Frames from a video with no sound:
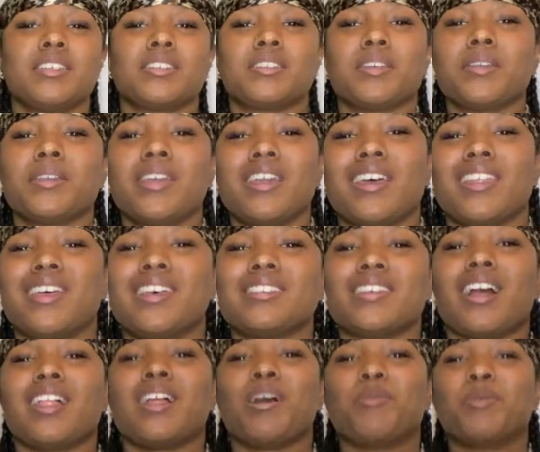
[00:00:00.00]
So yeah, that's
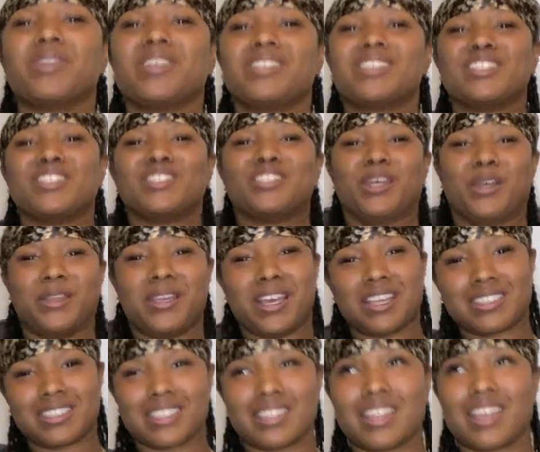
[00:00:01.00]
all I wanted to show y'all
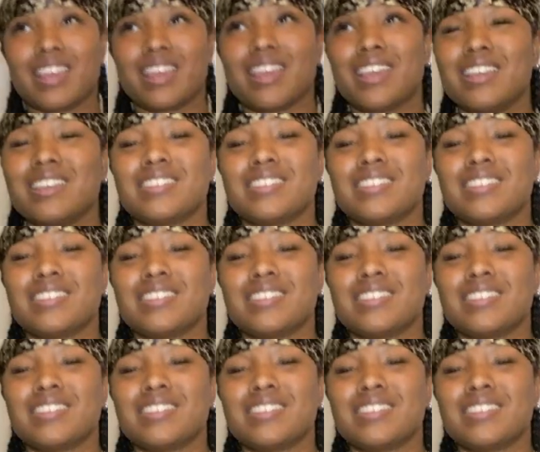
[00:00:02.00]
today.